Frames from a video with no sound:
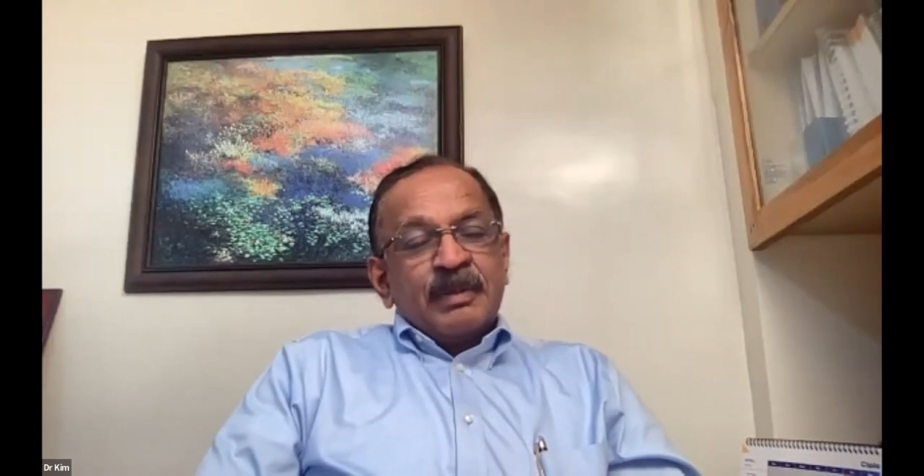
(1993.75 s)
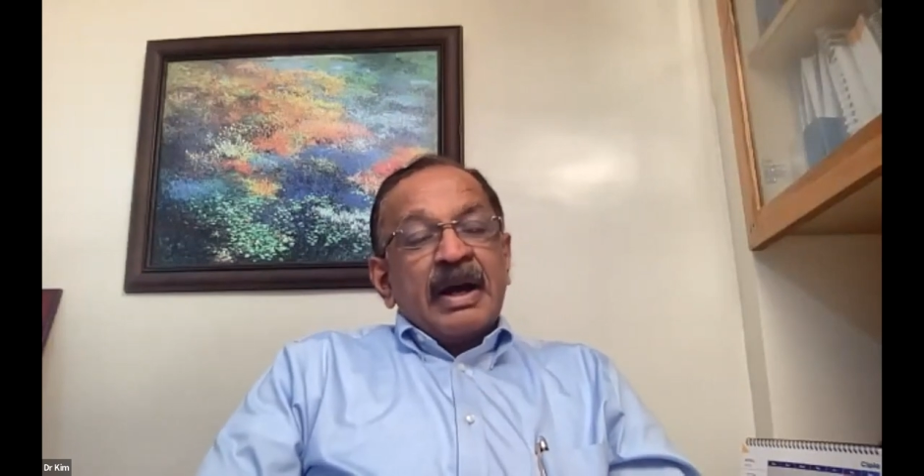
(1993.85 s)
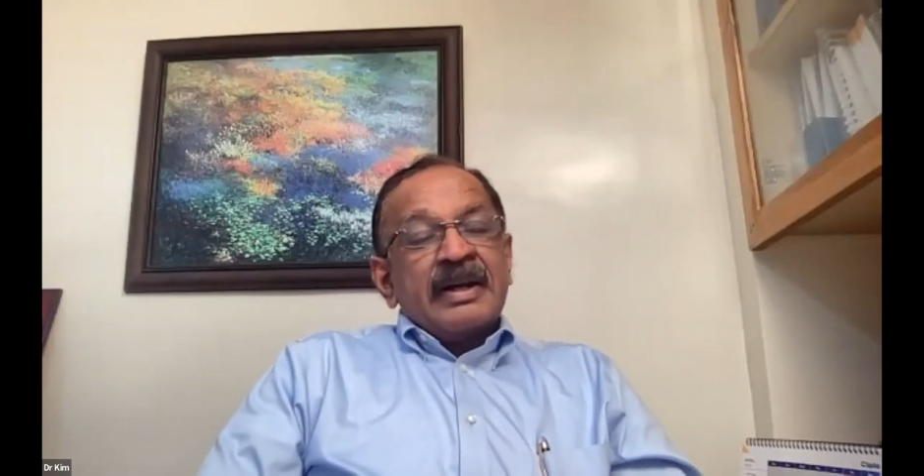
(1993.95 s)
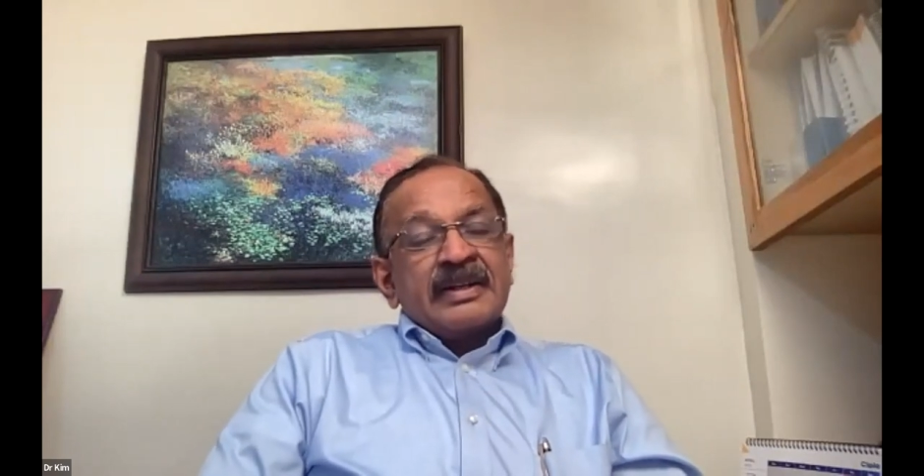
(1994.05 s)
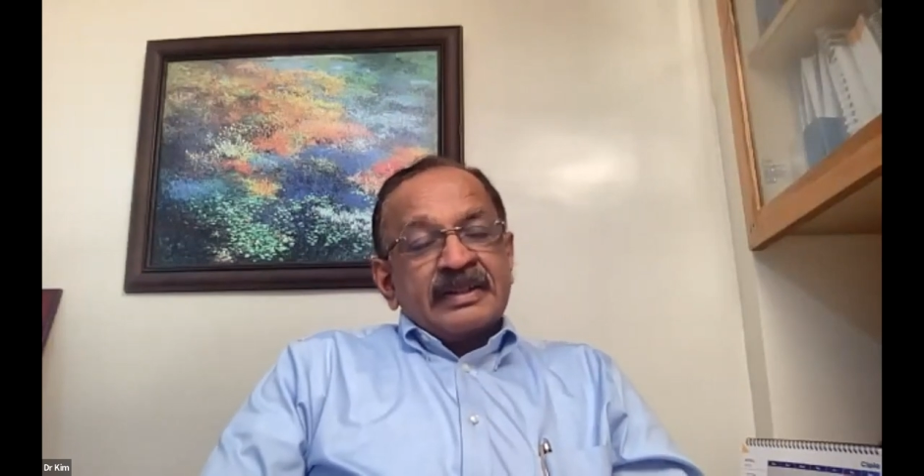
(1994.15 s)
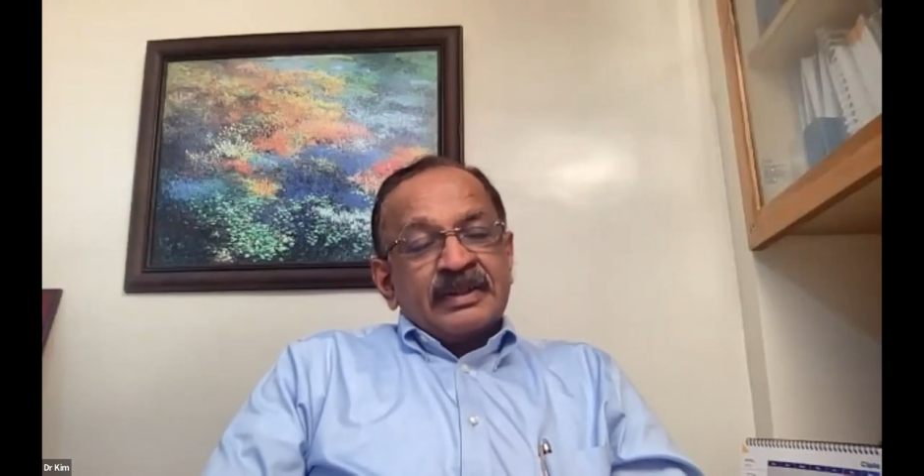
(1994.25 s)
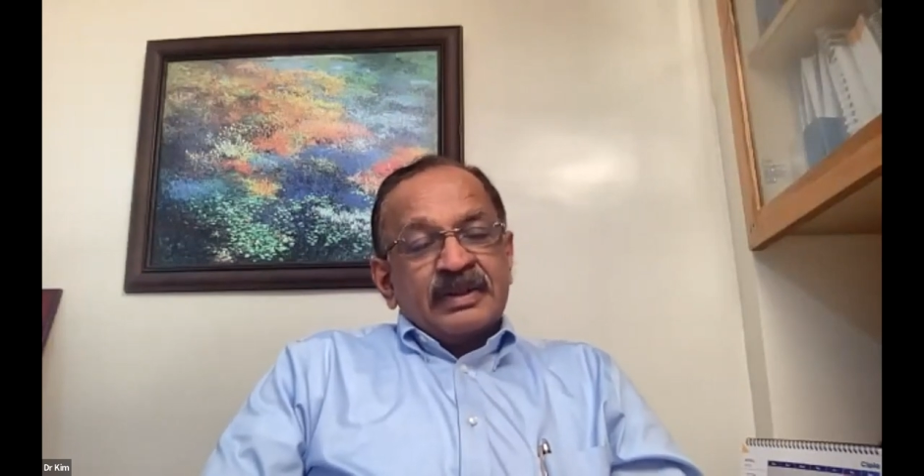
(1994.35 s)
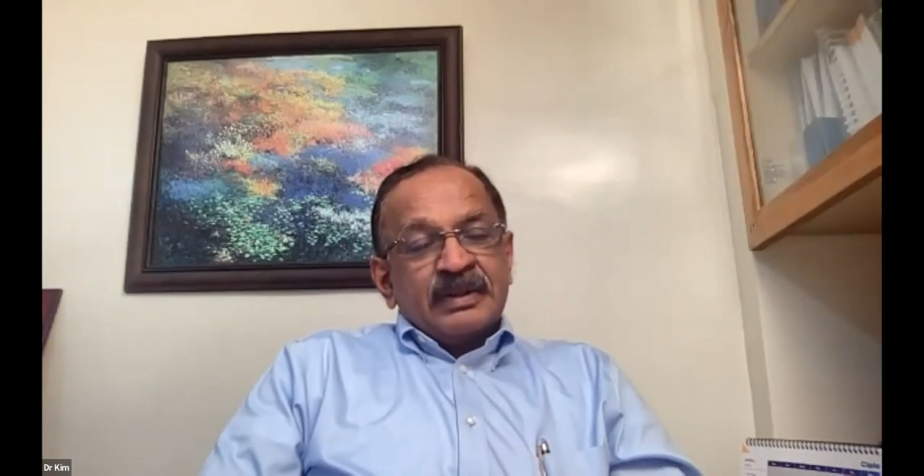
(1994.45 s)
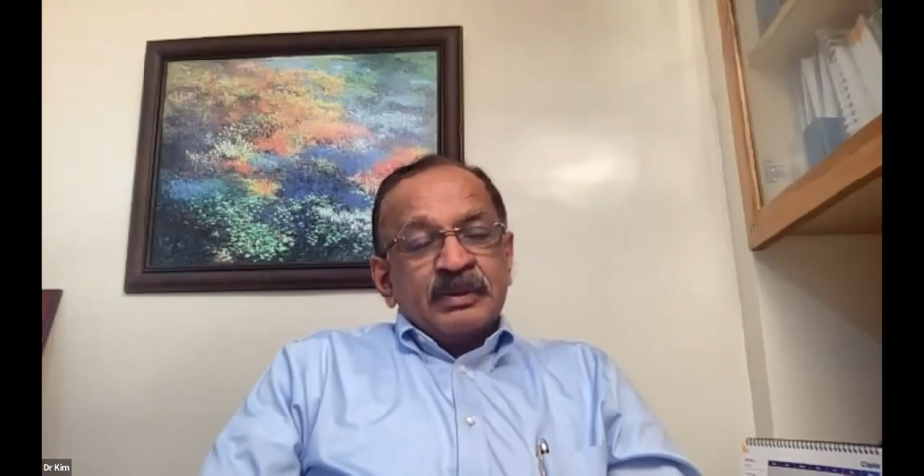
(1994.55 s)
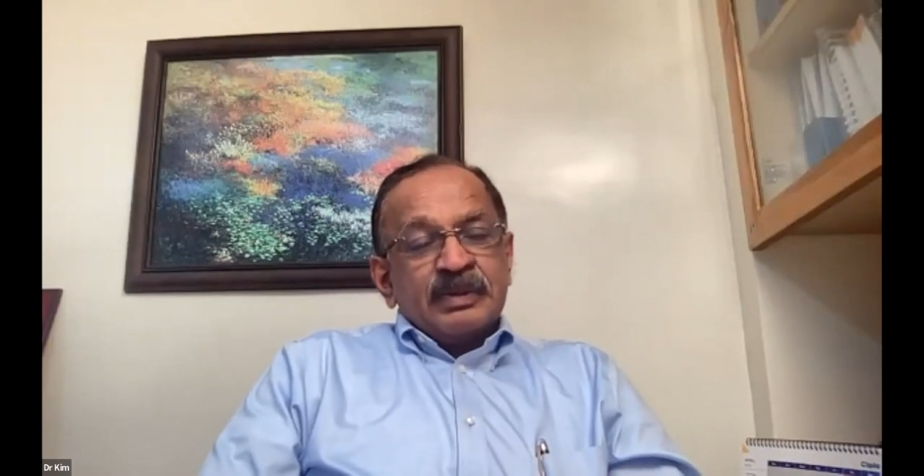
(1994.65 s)
mark.
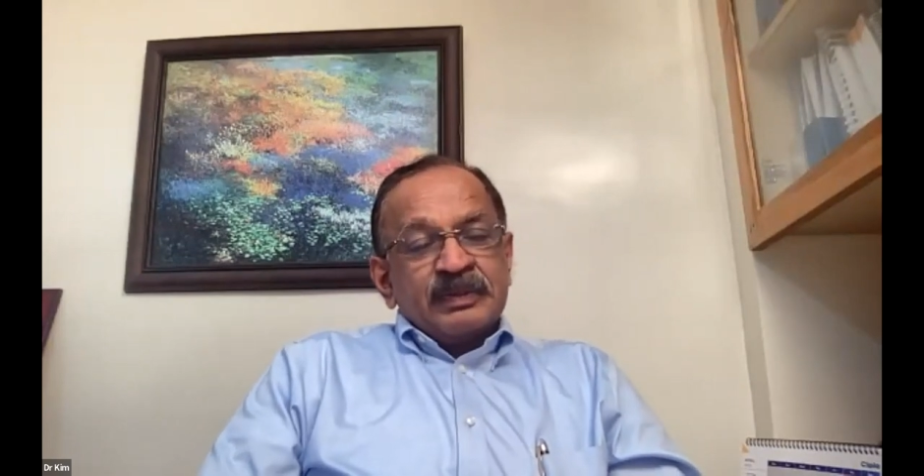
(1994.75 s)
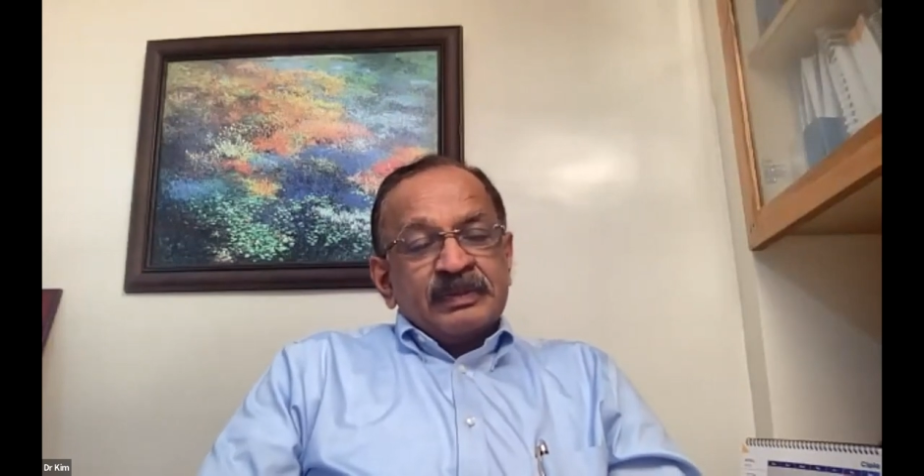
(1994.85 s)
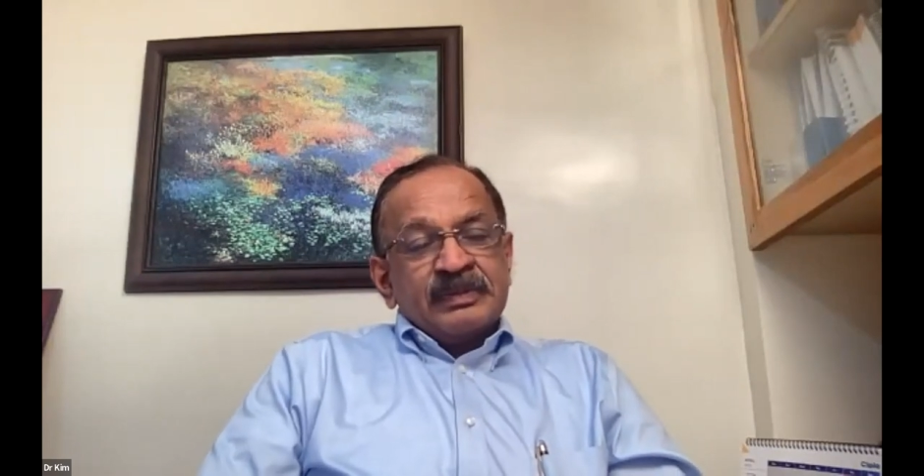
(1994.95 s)
So